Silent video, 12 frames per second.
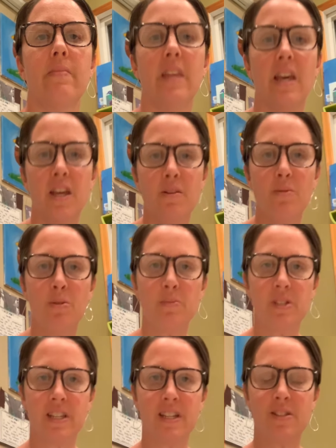Hi, room
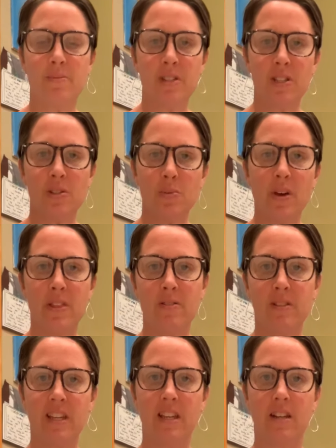6, Mrs.
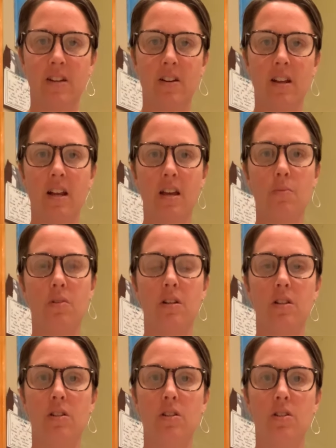Weatherly here, and I
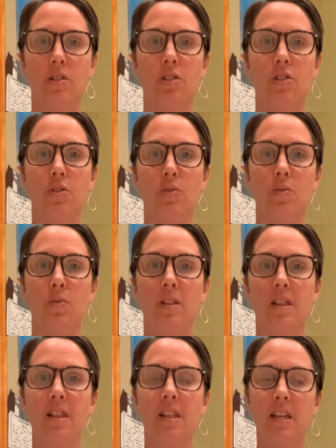wanted to do a
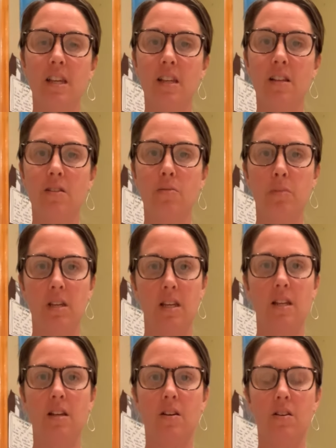little bit
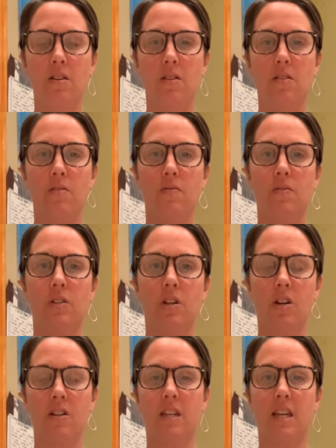of
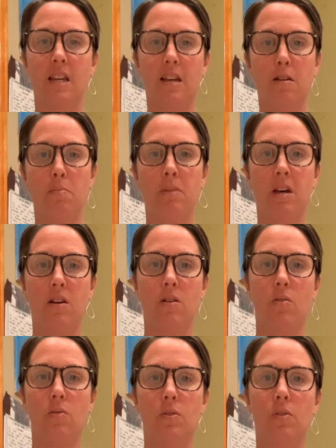talking
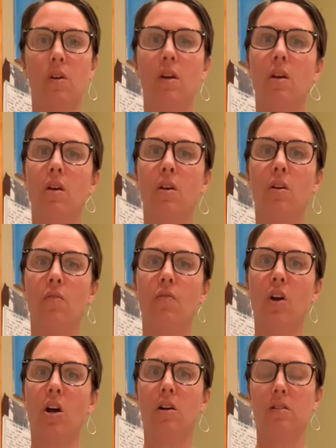about
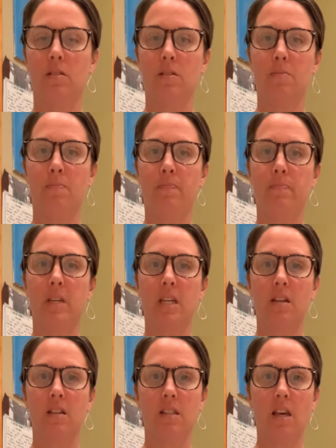frogs
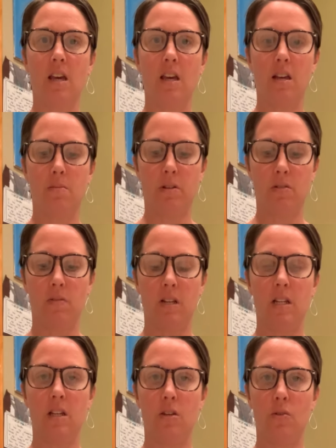because I had been
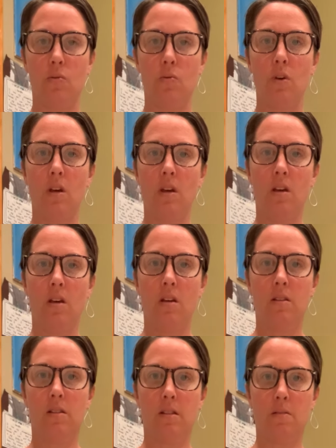reading you
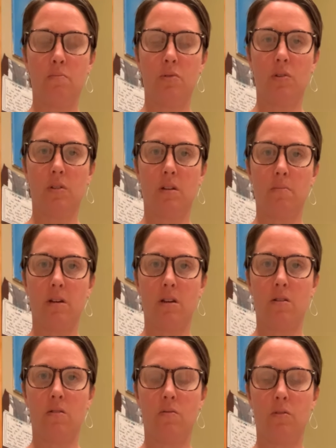some books
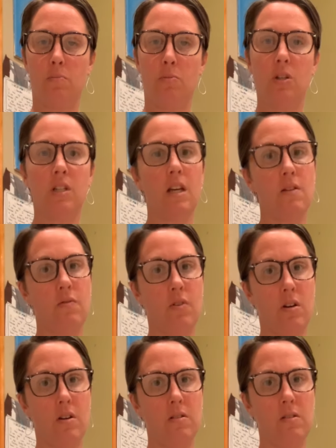about pretend
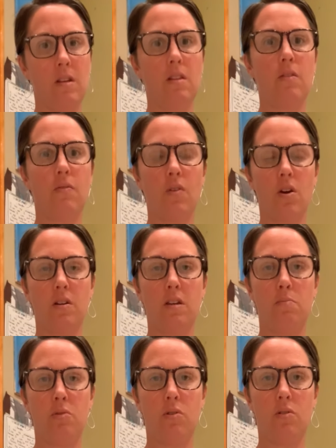frogs, like the Froggy
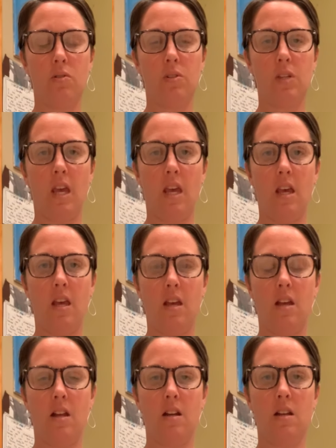books
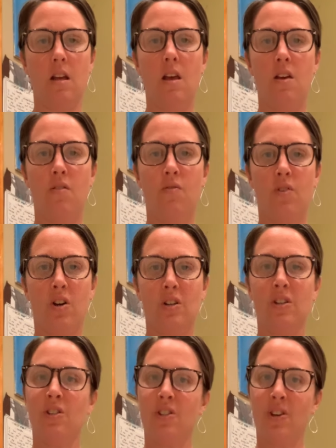and Frog
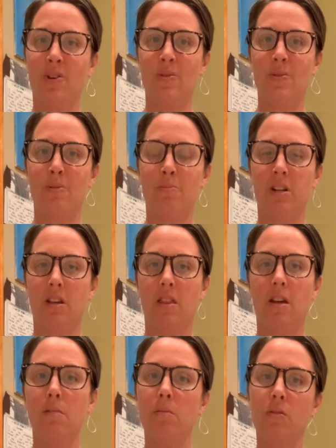and Toad, but I
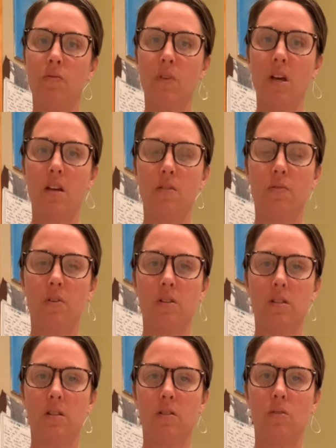thought it'd be fun for us
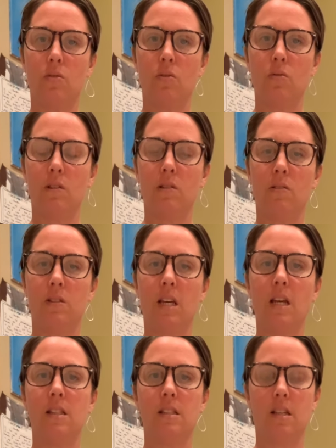to do a little
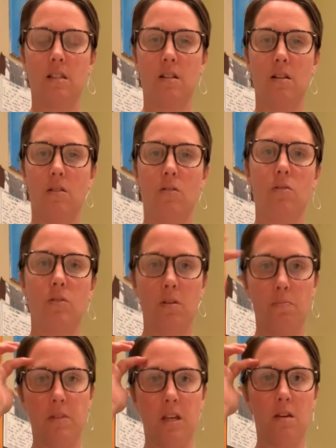science lesson and learn
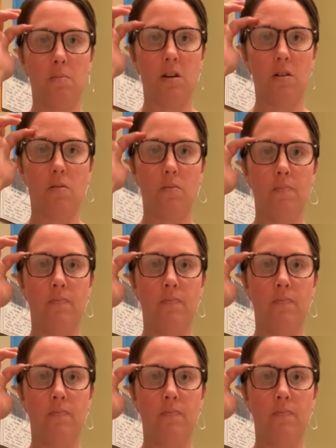something about